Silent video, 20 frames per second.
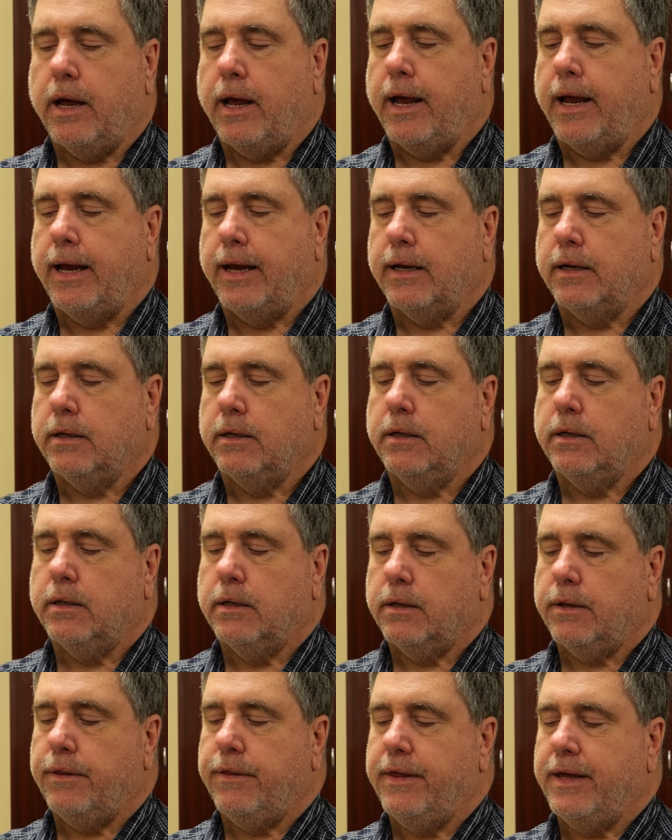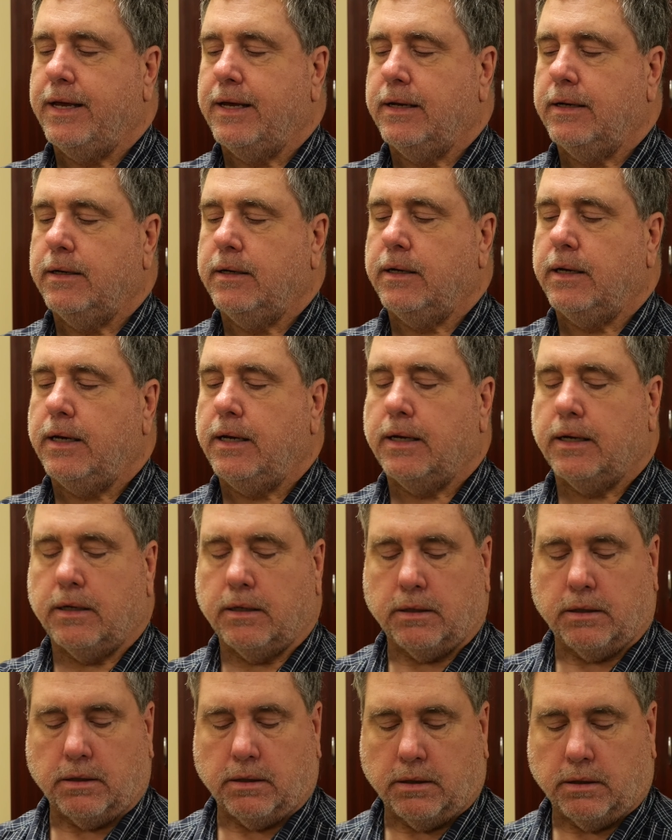and then
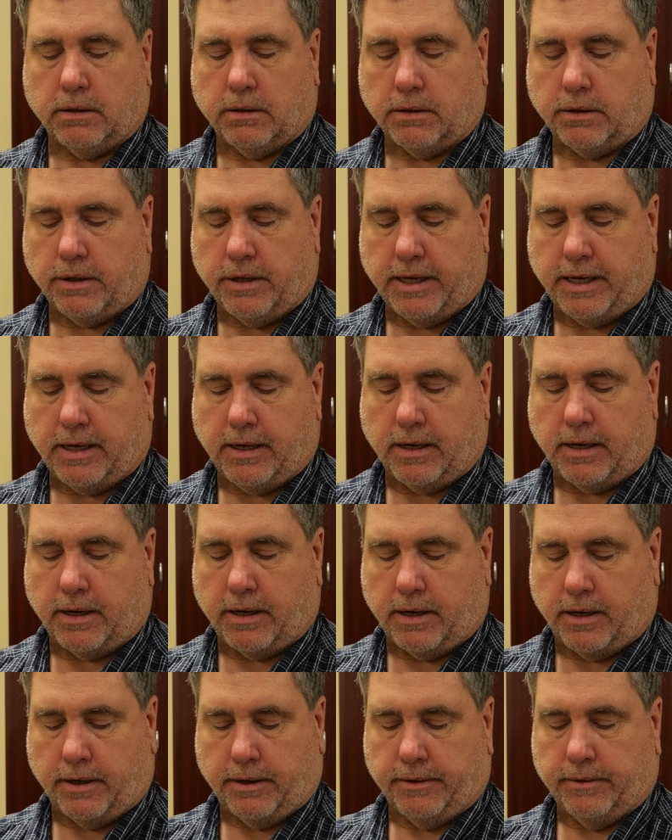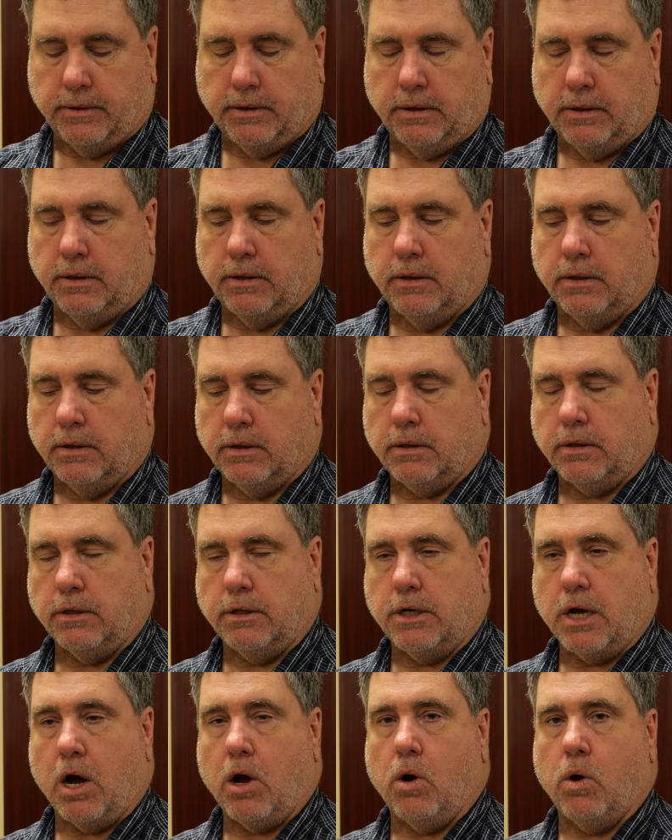in the
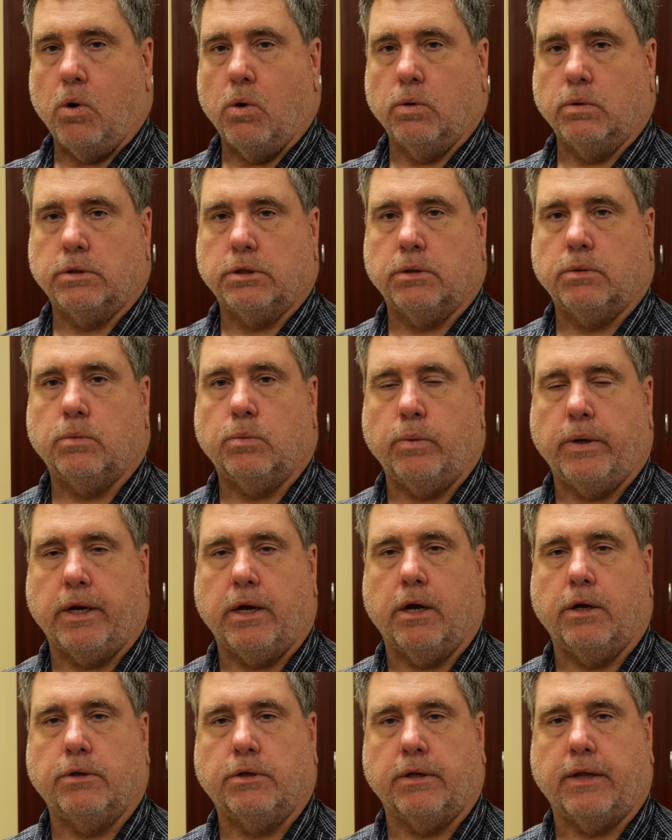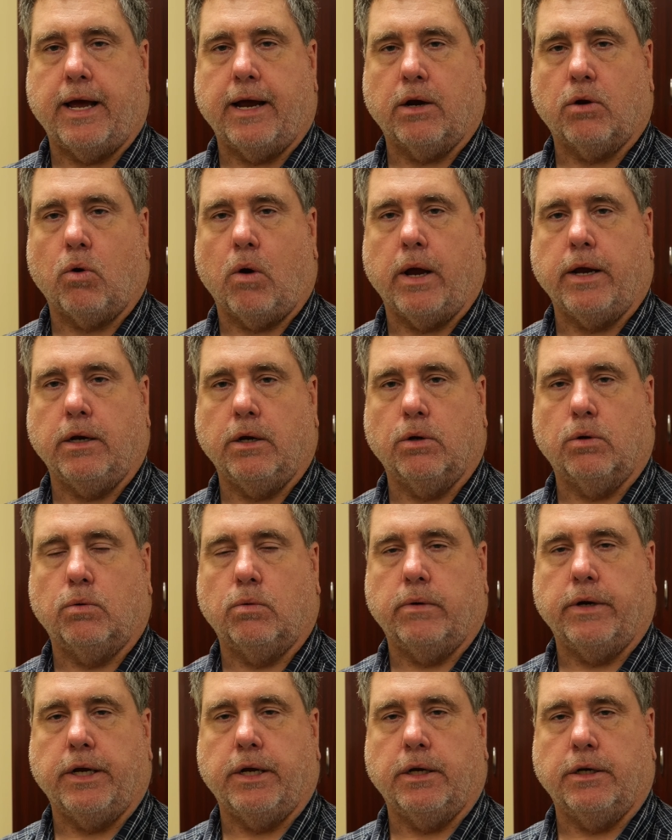dogs, we go to that cranial
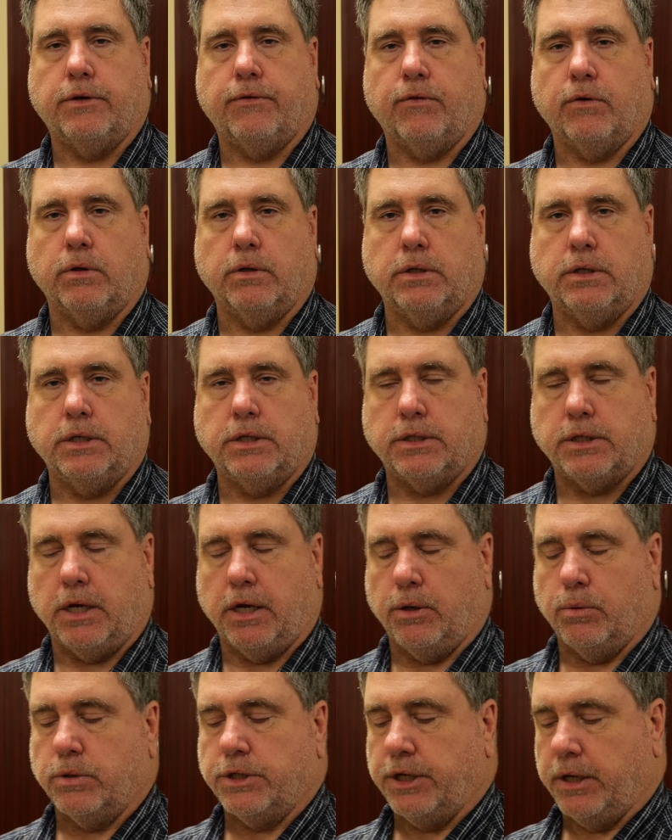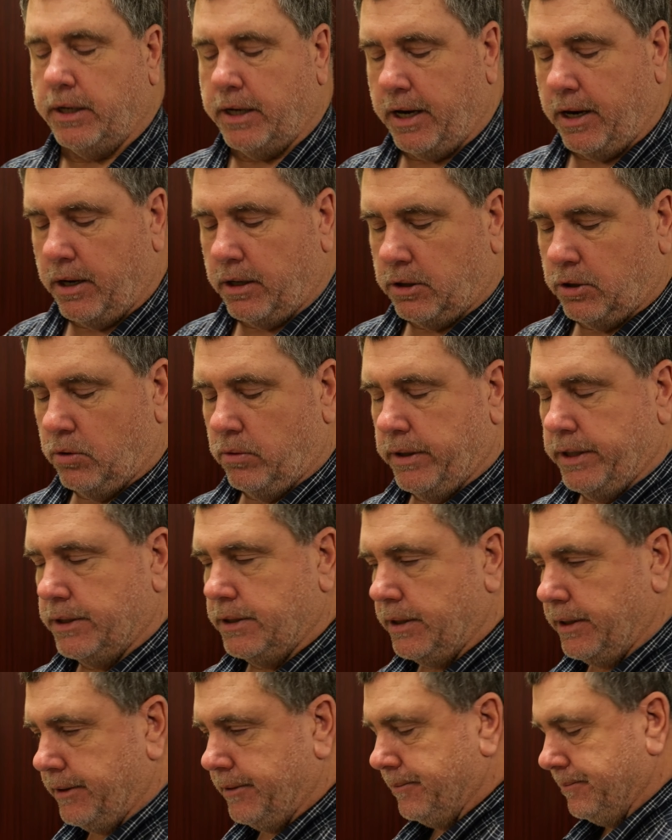ridge for the distinguishing
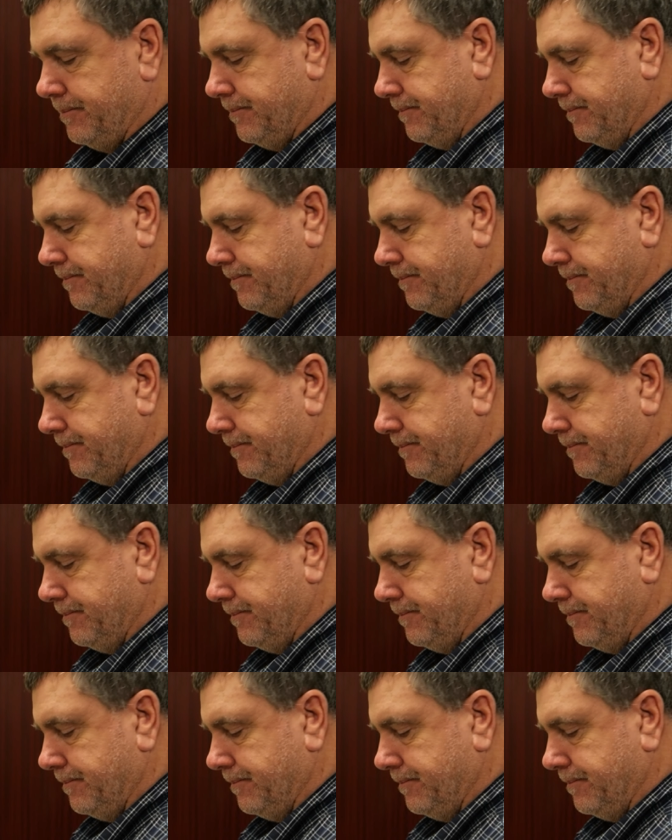characteristic.